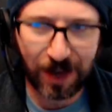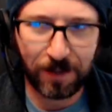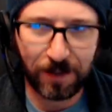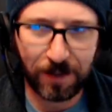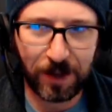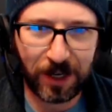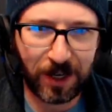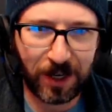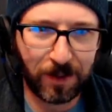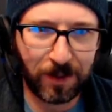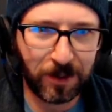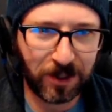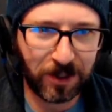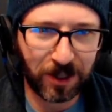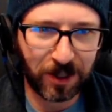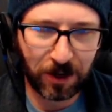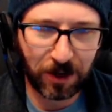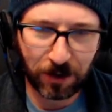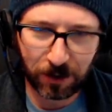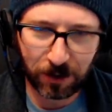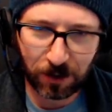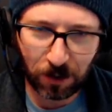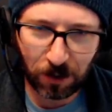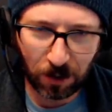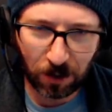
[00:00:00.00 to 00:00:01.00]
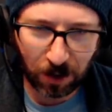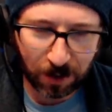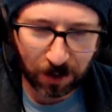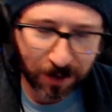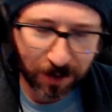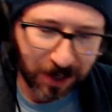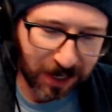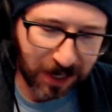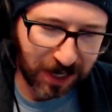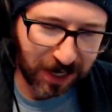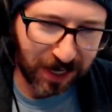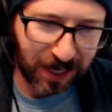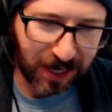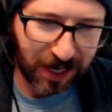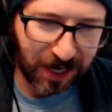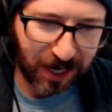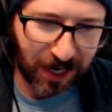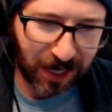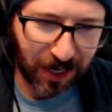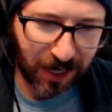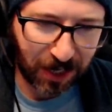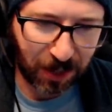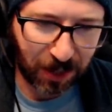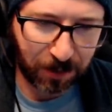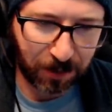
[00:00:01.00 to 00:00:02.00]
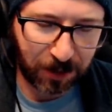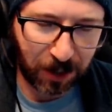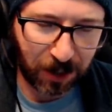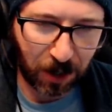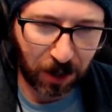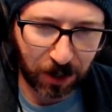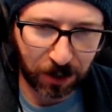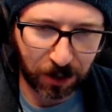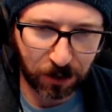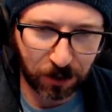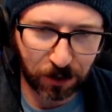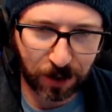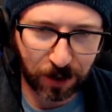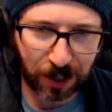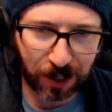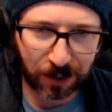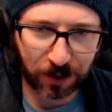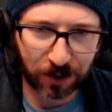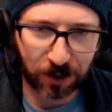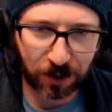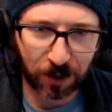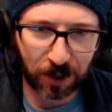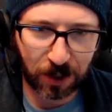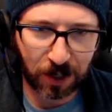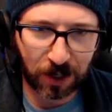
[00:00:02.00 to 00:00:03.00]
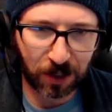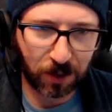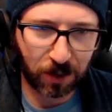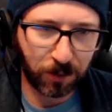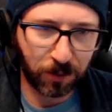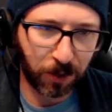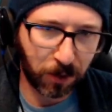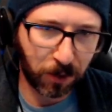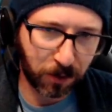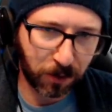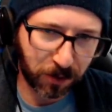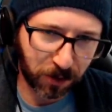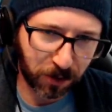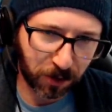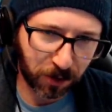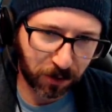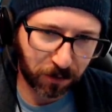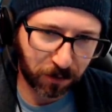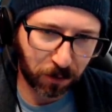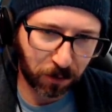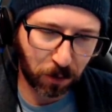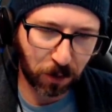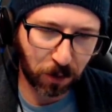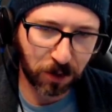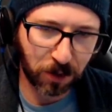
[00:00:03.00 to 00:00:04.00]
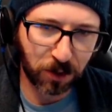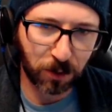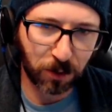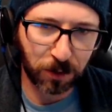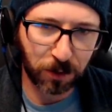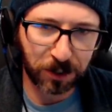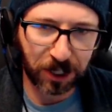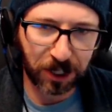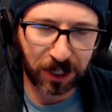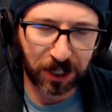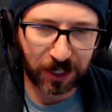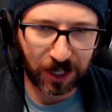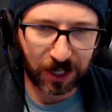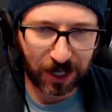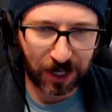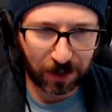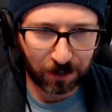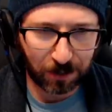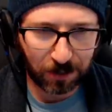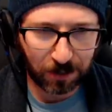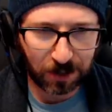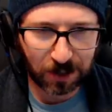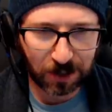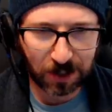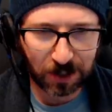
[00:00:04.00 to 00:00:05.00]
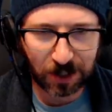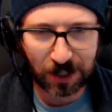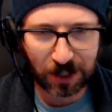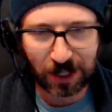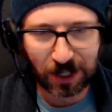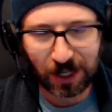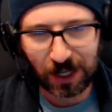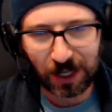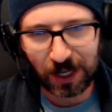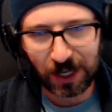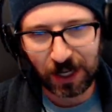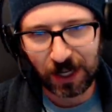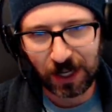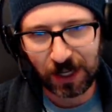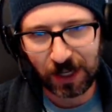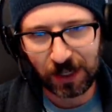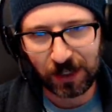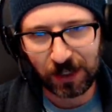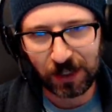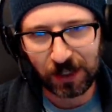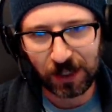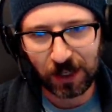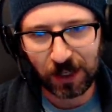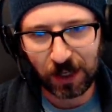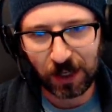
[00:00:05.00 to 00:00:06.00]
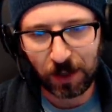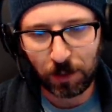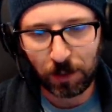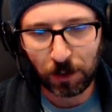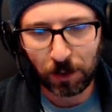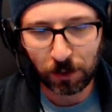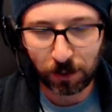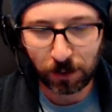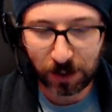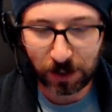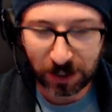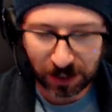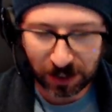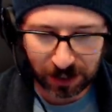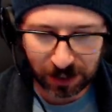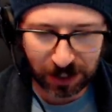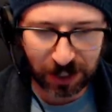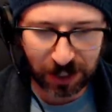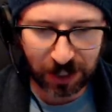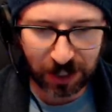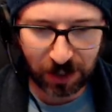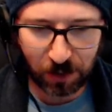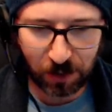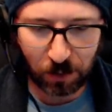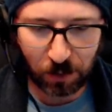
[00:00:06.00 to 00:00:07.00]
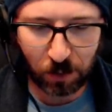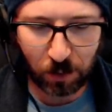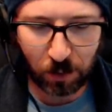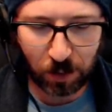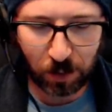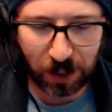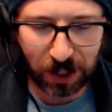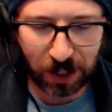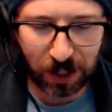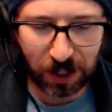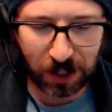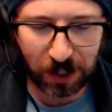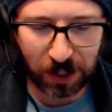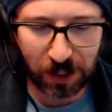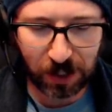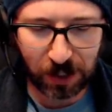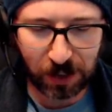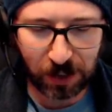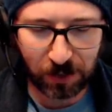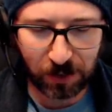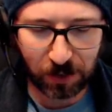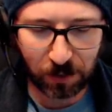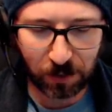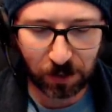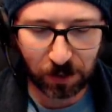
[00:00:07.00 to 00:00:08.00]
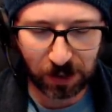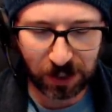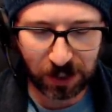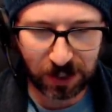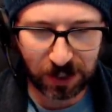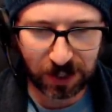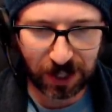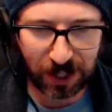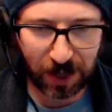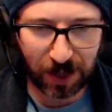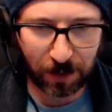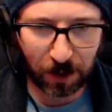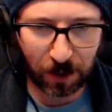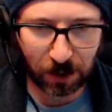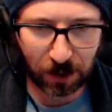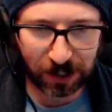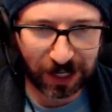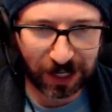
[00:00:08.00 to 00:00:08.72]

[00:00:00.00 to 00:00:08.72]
My name is Darren Korb, and I'm the audio director and composer for Supergiant Games and uh, most recently we released a game called